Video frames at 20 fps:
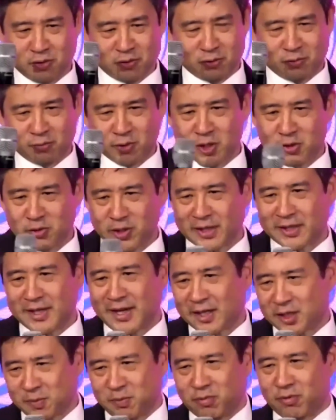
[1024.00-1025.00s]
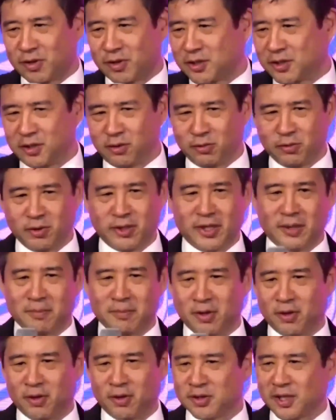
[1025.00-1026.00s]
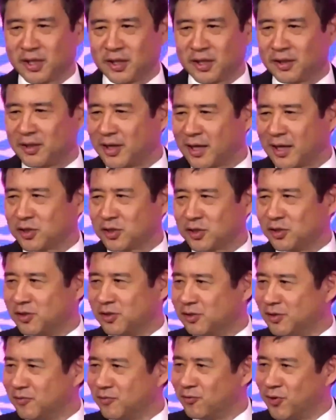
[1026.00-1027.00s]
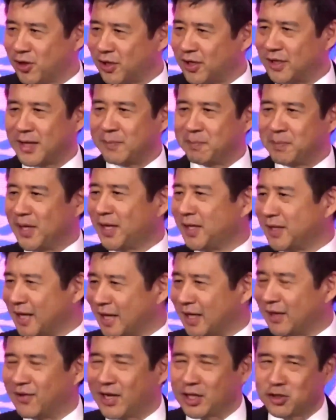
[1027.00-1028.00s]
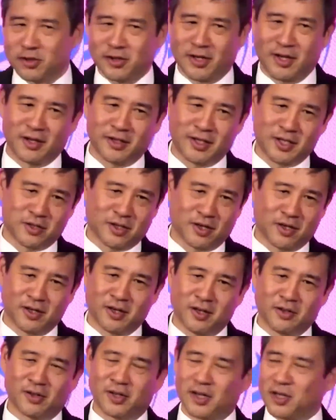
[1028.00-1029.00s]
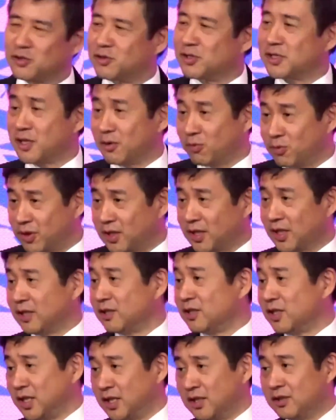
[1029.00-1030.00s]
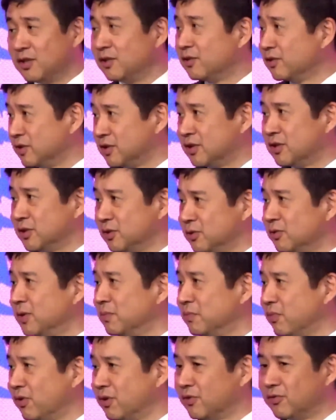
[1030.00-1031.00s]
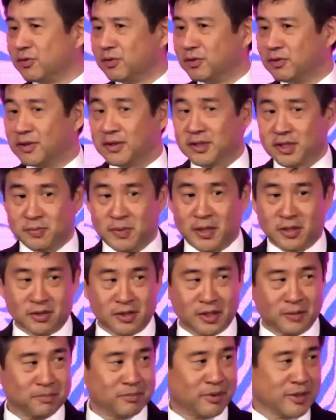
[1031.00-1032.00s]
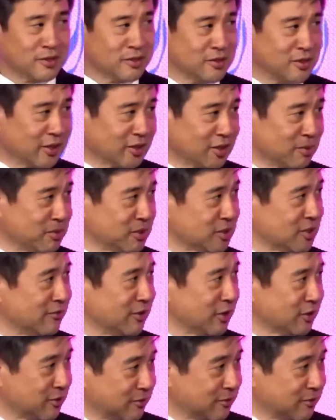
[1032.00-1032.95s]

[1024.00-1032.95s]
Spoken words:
restrict exports, you're really imposing very big negative externalities on other countries that really need to import food, especially places like the Pacific.